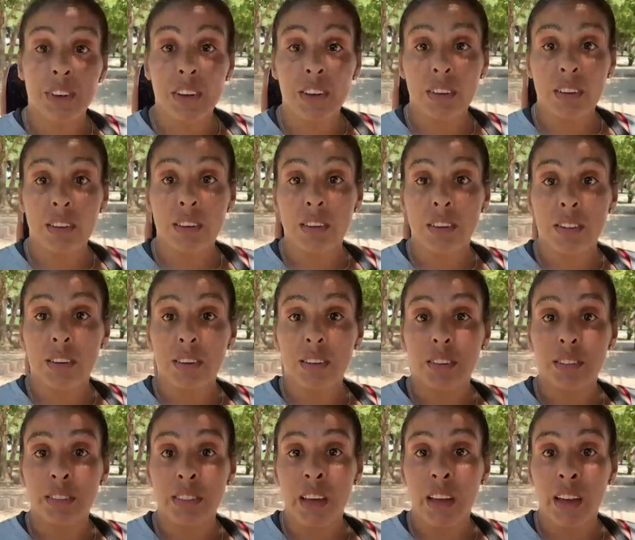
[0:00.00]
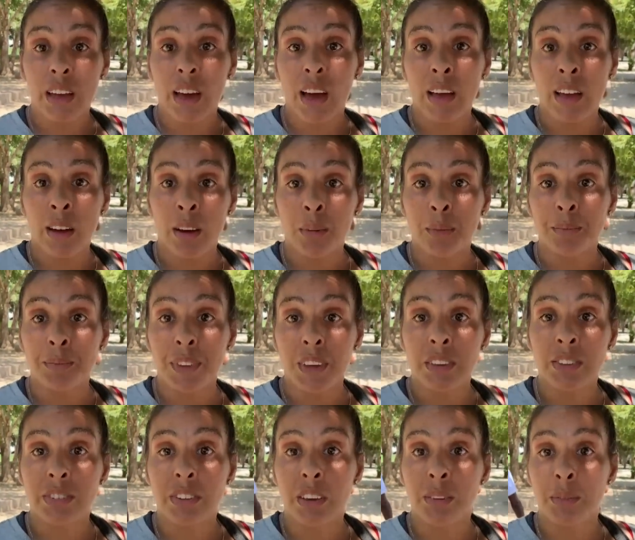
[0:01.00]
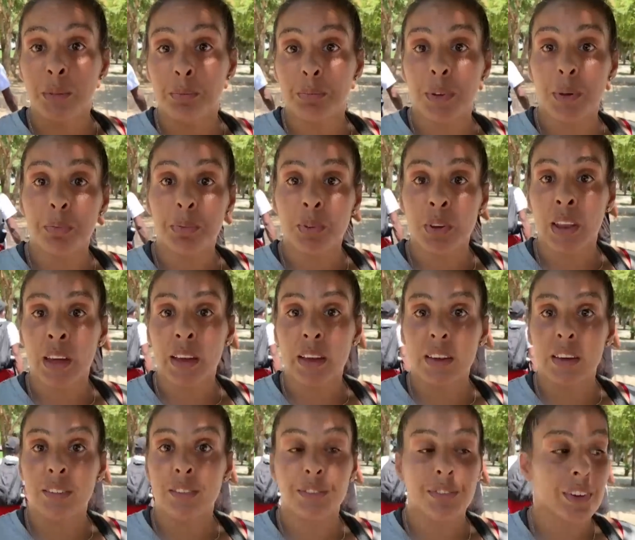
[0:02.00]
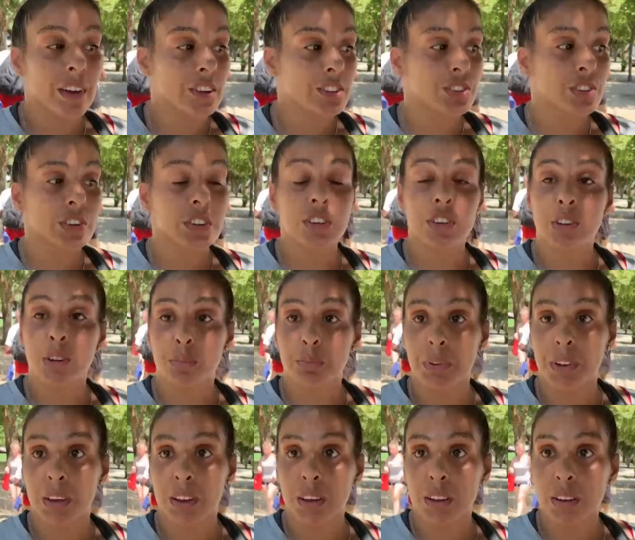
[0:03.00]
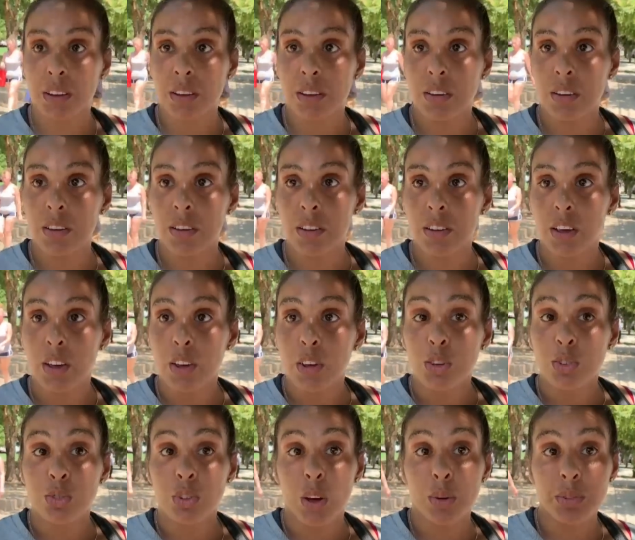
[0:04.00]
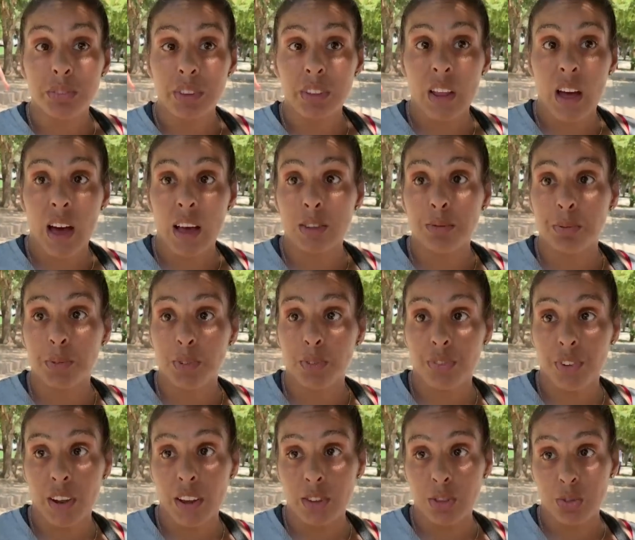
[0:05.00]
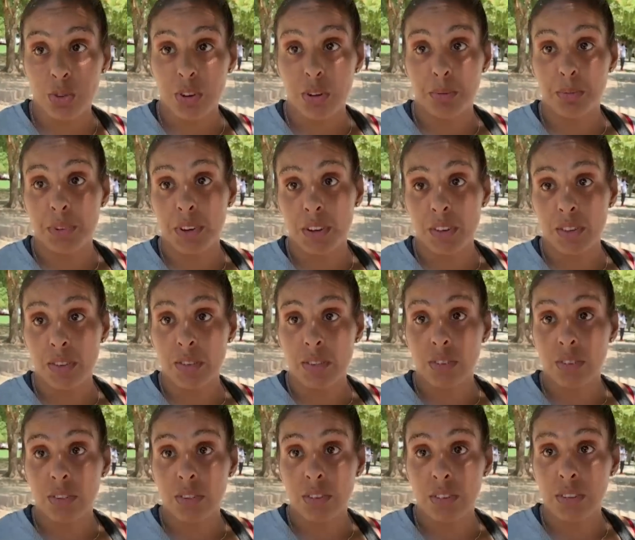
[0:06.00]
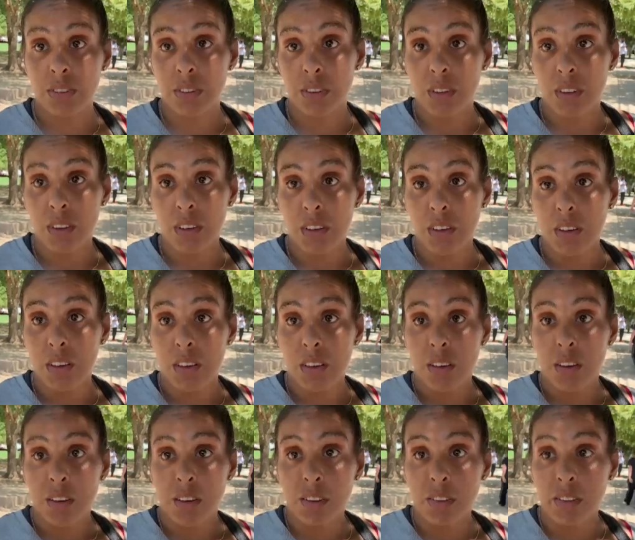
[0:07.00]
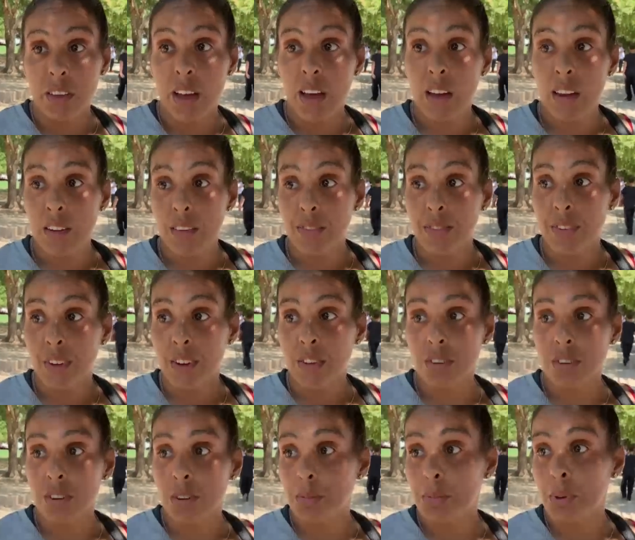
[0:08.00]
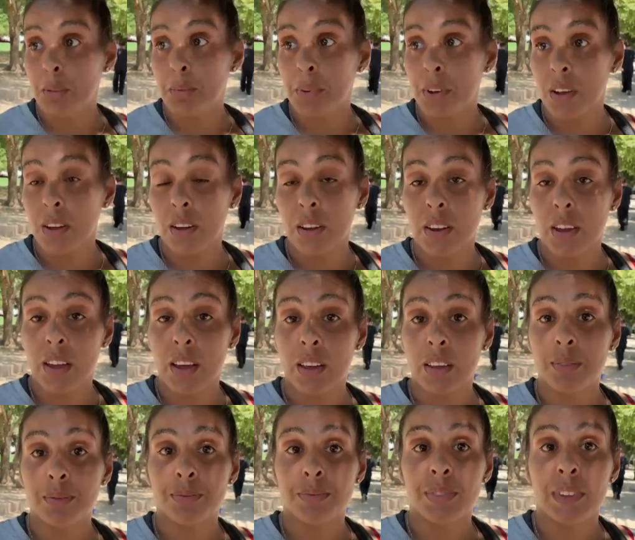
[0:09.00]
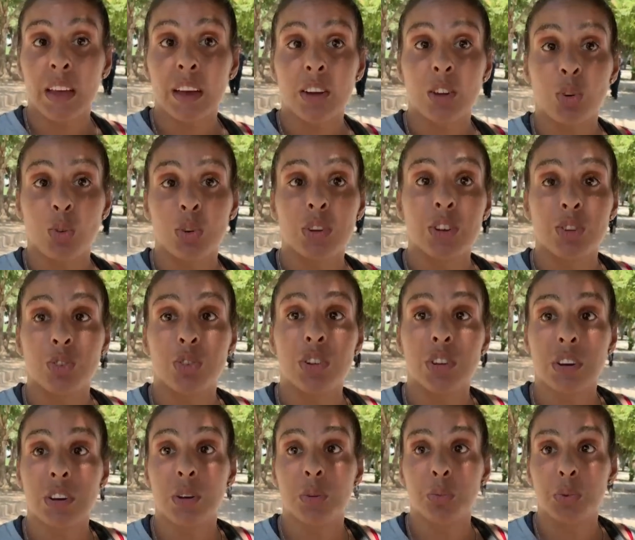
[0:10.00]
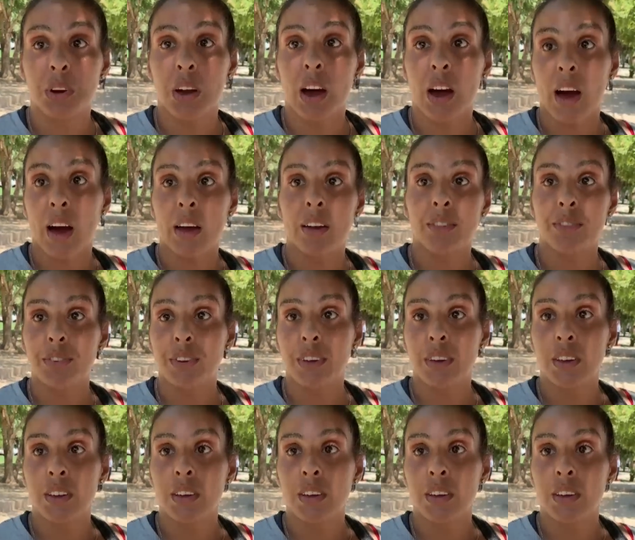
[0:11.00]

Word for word: in it that um is giving people like infection in their blood. Mm -hmm. So I was in the hospital for like three months because mm-hmm. I had infection in my blood and they can only treat it with IV. Mm